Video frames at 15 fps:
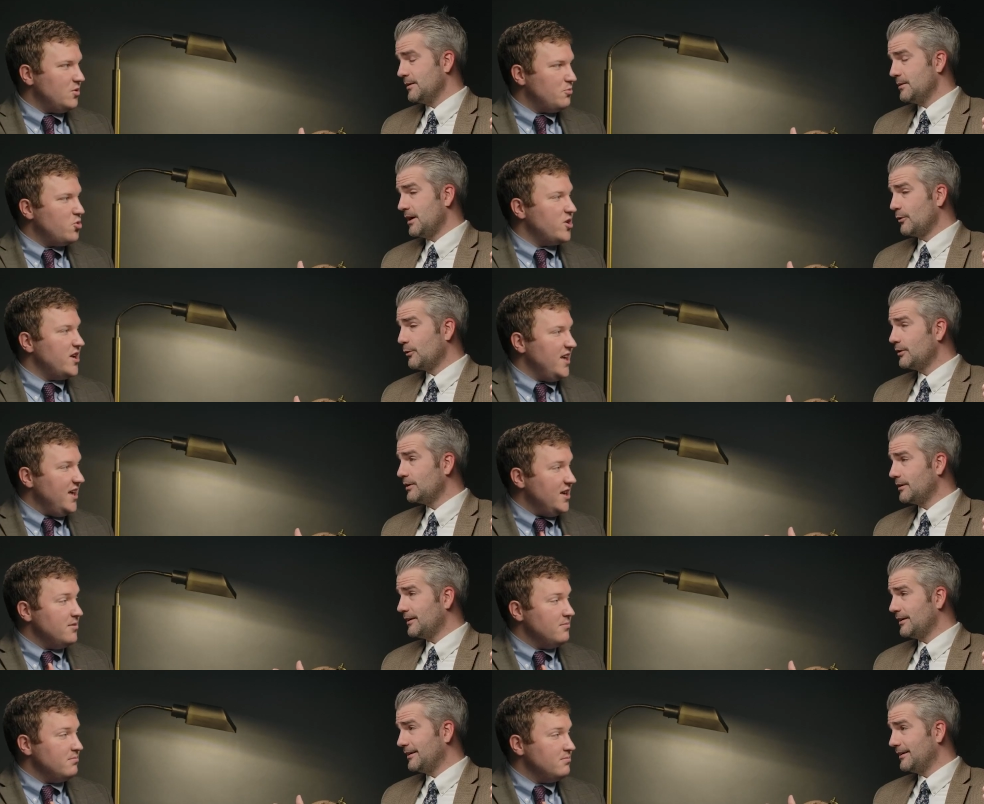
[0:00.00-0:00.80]
Speaker 1: Point
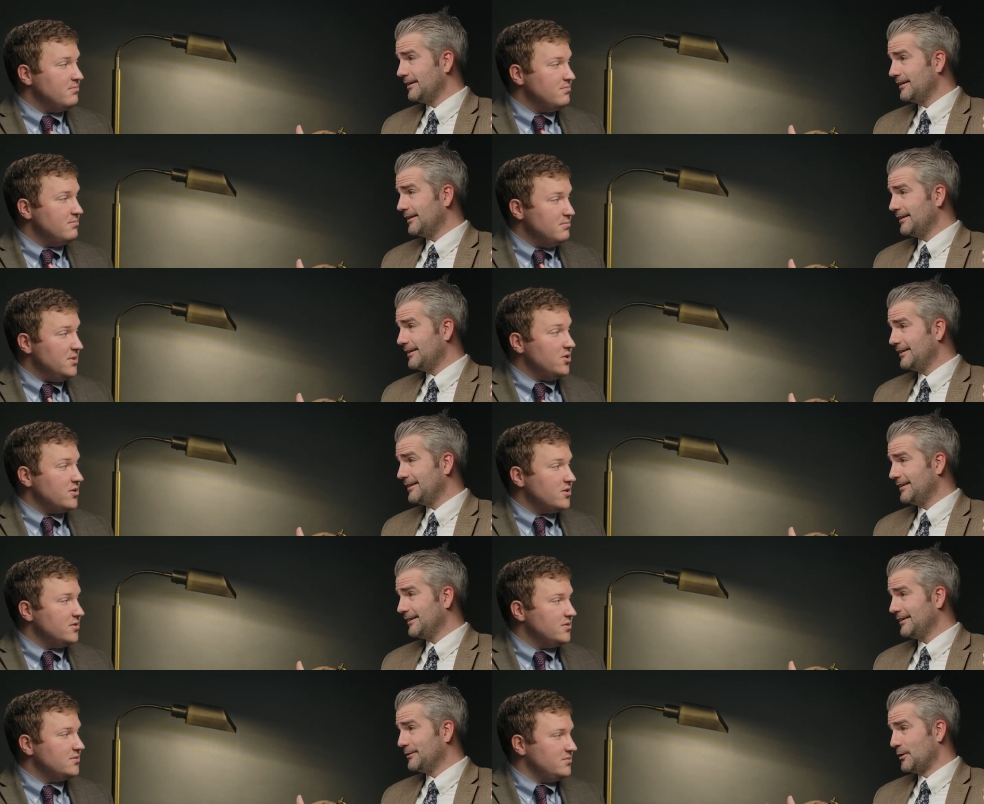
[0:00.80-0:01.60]
M,
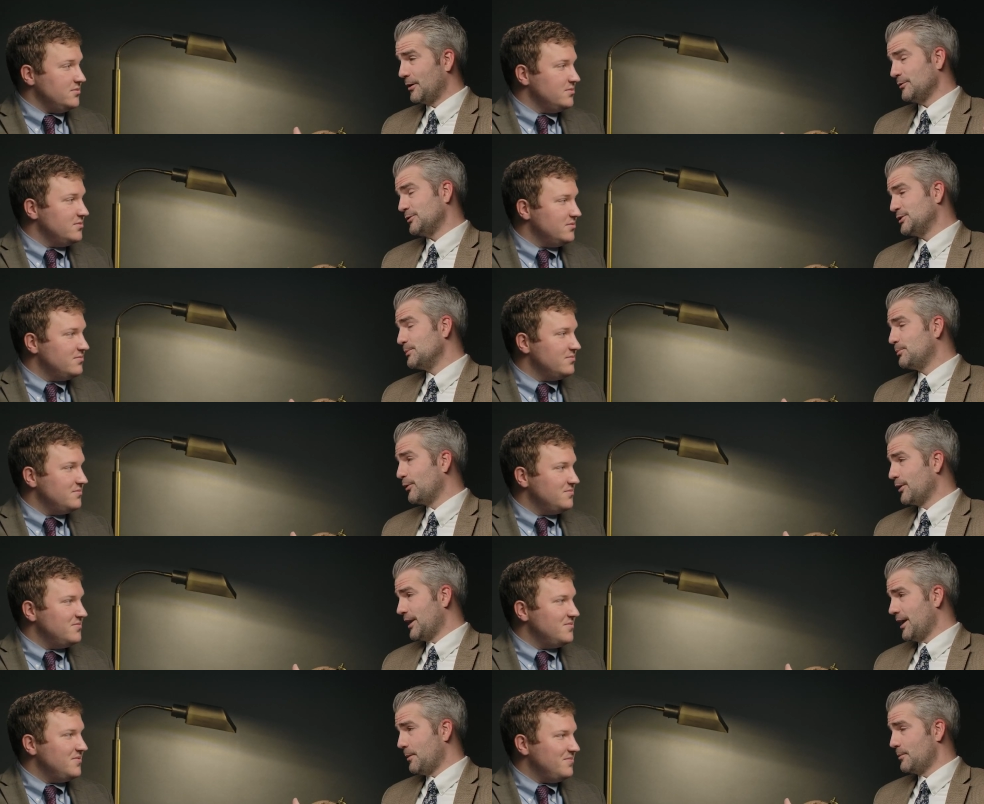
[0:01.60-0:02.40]
milk.
Speaker 2: To
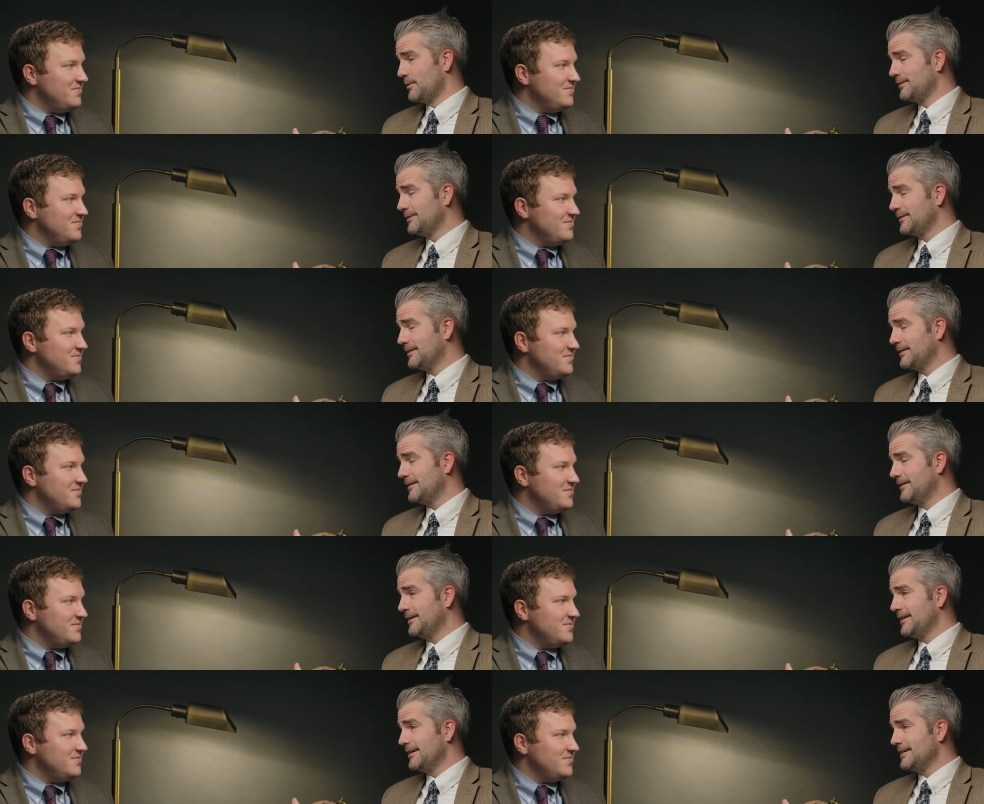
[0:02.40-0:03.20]
point M.
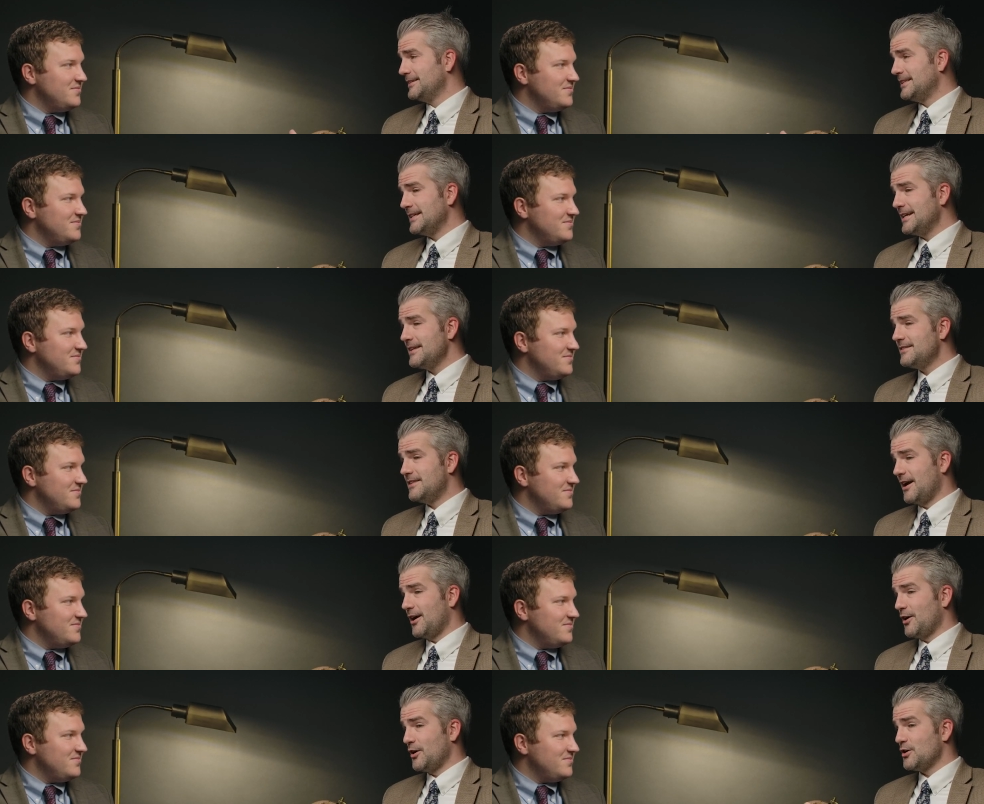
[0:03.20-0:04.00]
To get
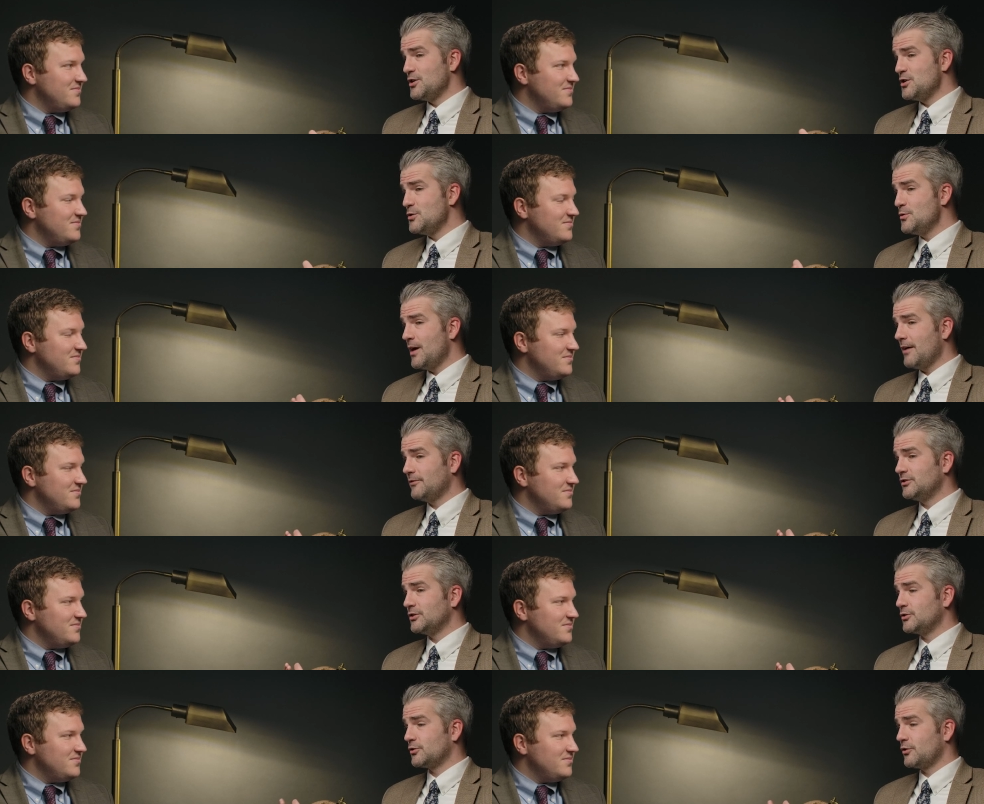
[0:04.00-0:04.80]
there, you have
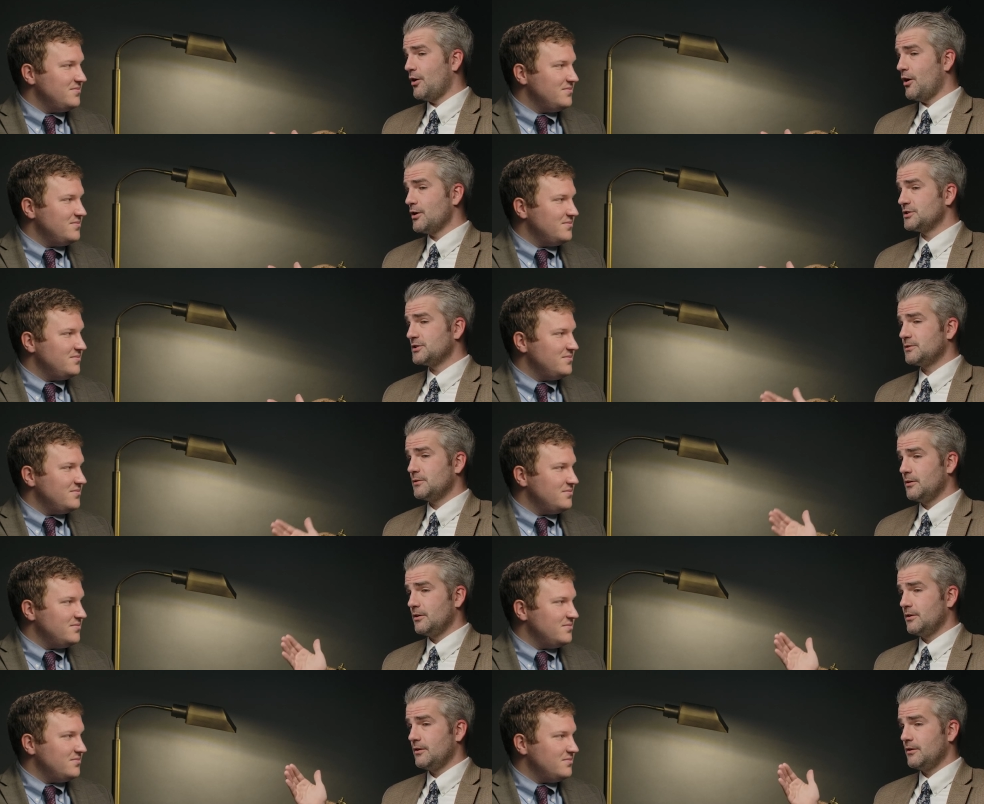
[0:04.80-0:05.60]
to cross
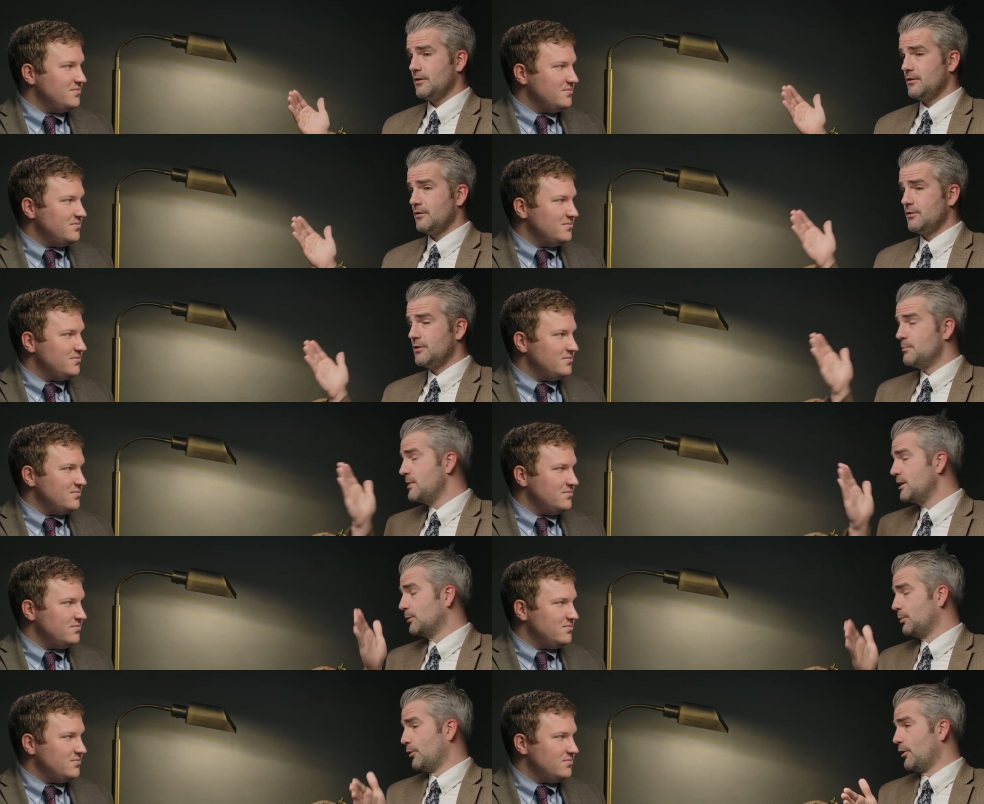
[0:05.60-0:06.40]
the
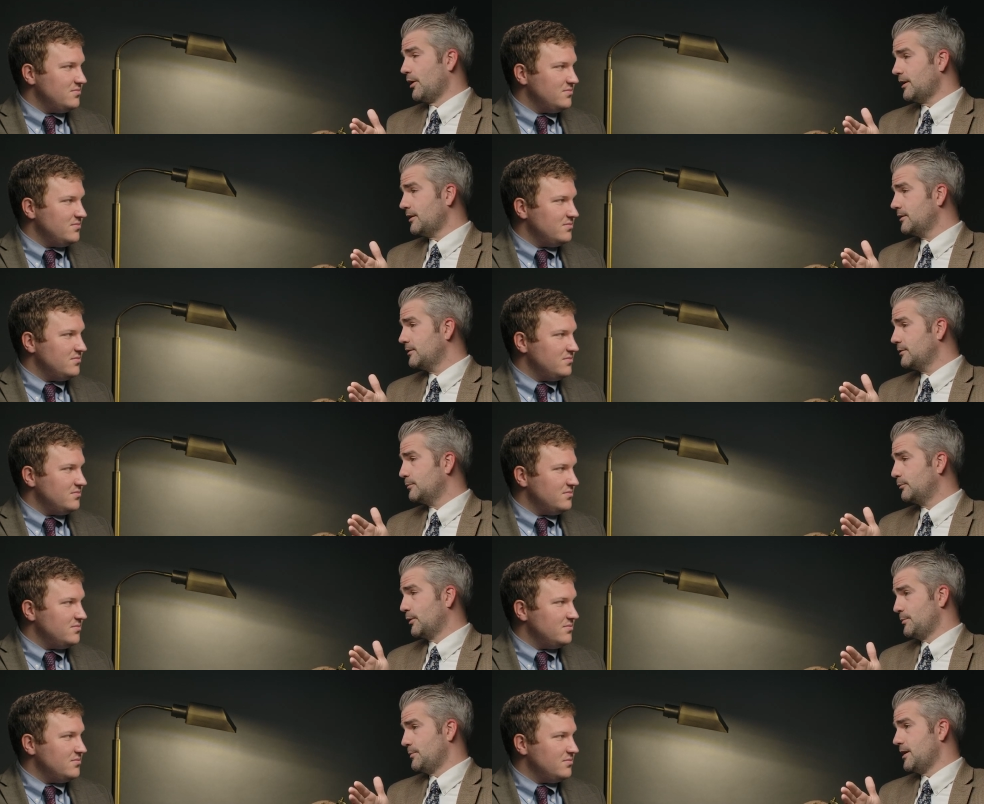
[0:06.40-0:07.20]
middle point,
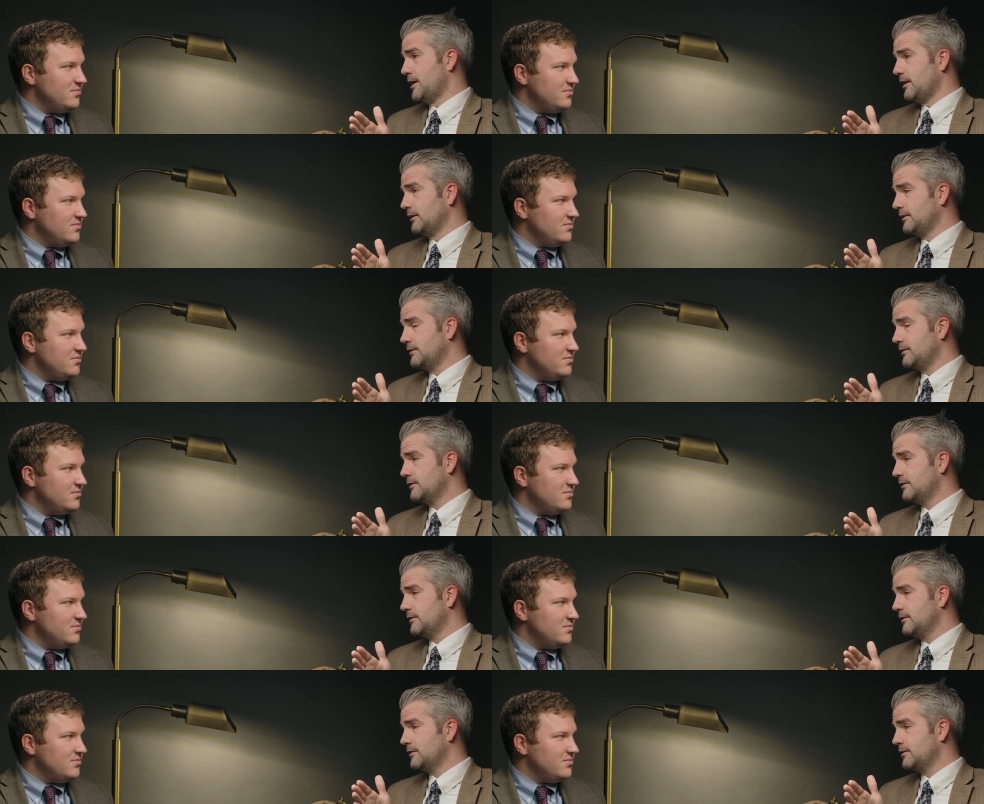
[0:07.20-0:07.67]
point B.